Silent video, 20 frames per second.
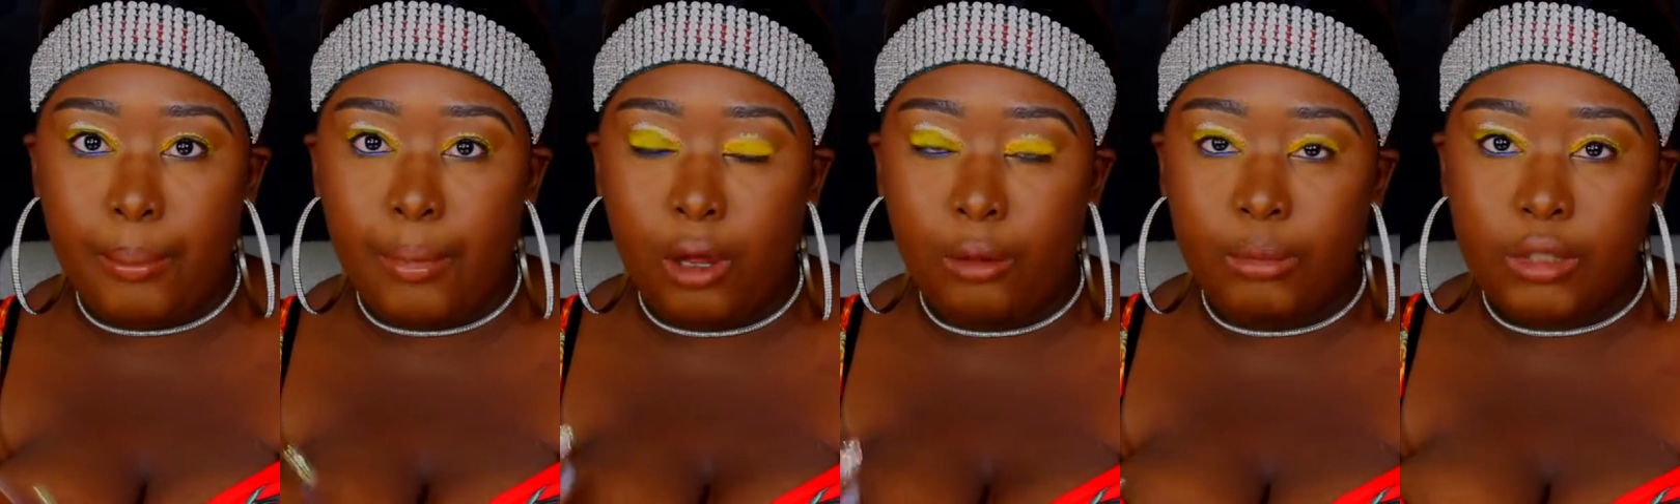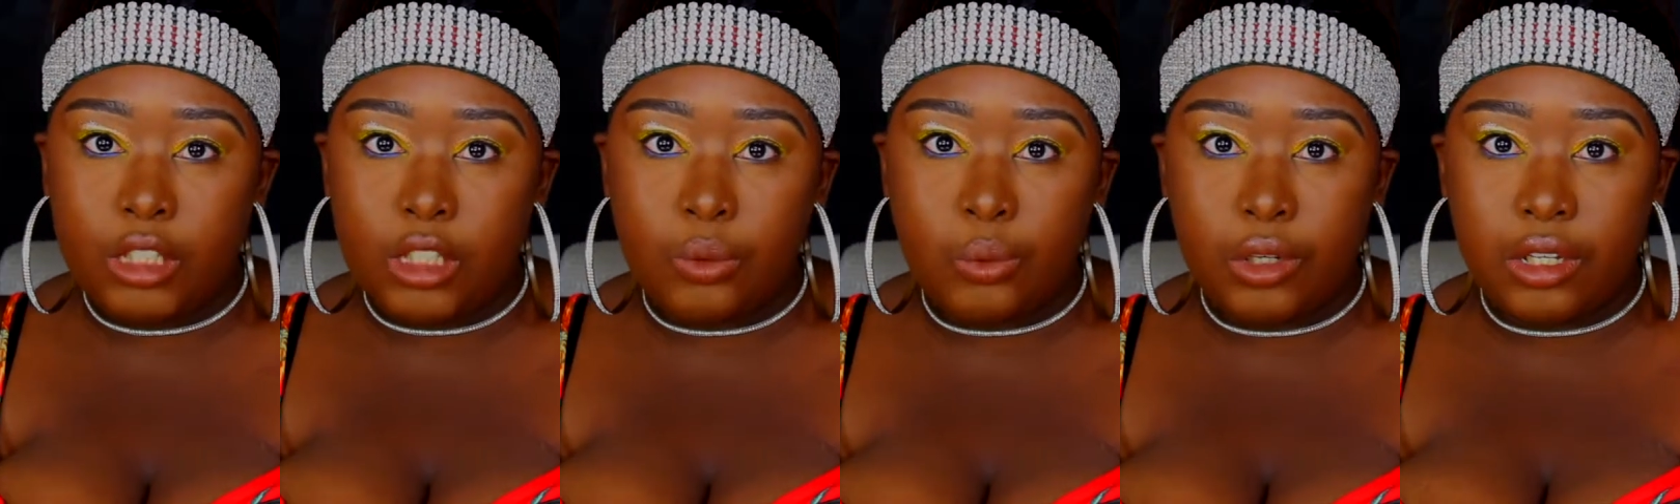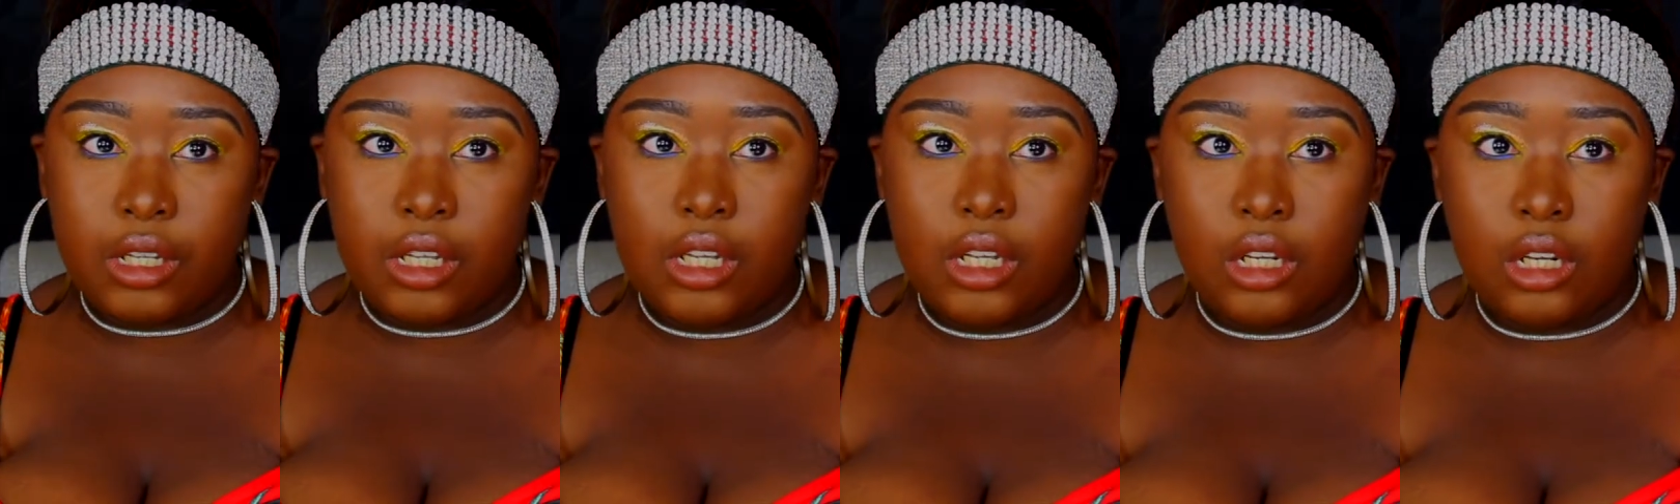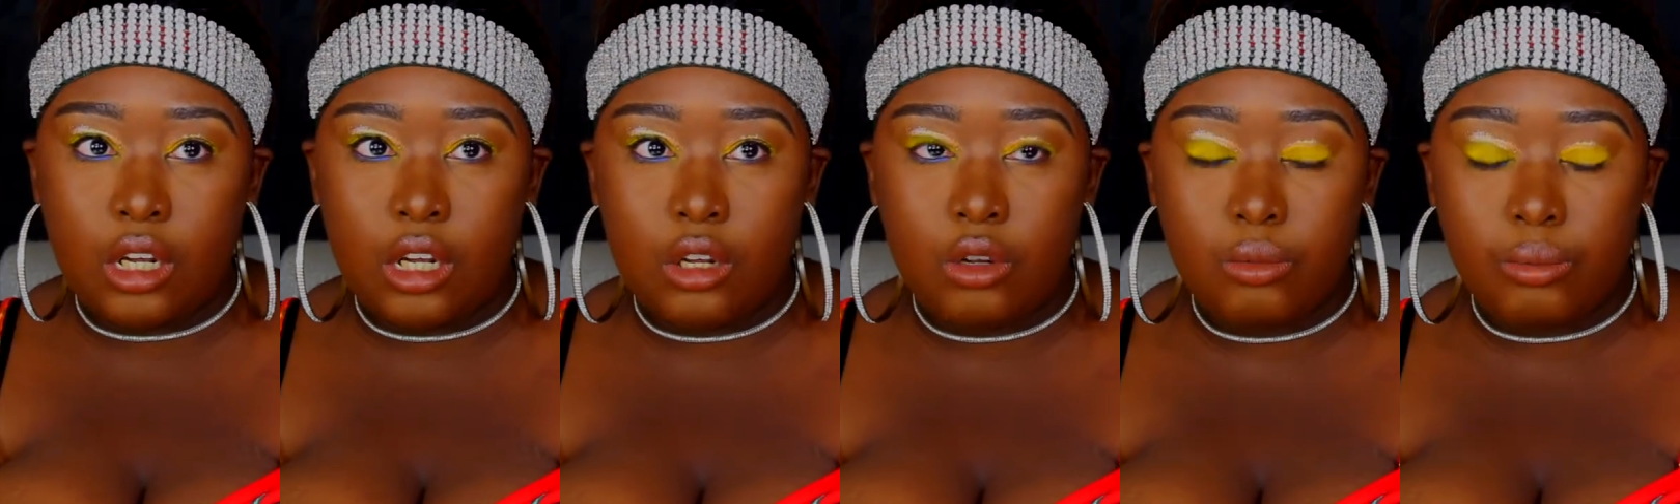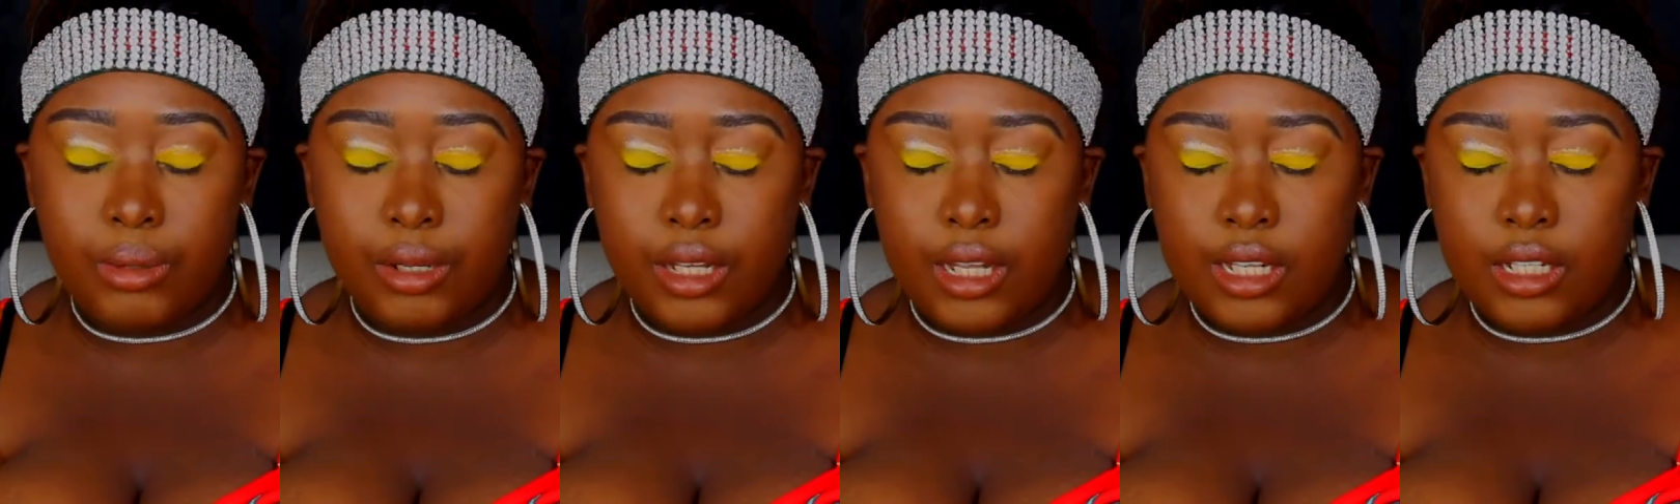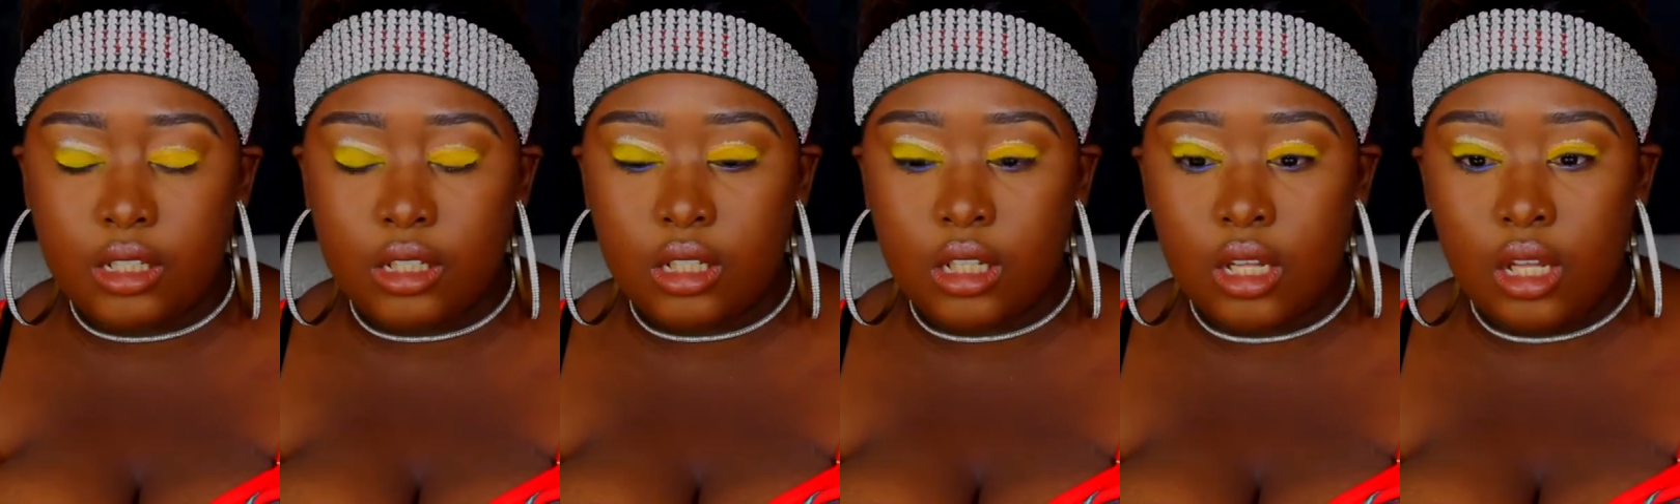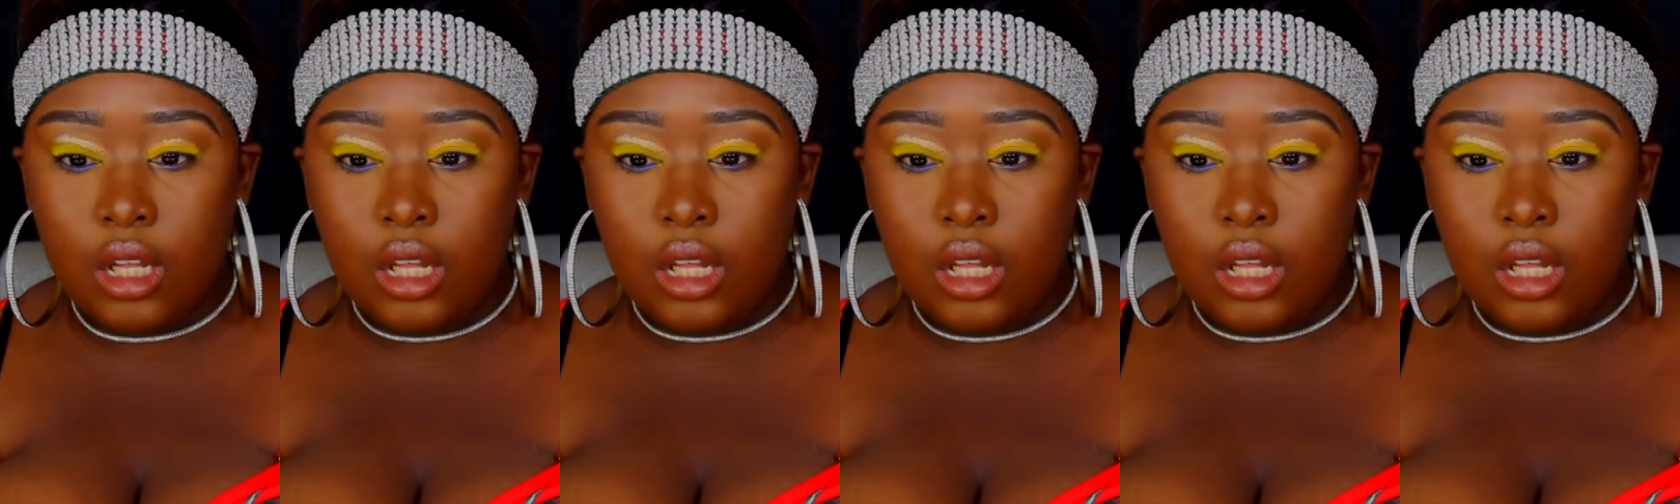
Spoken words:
moments with keto, because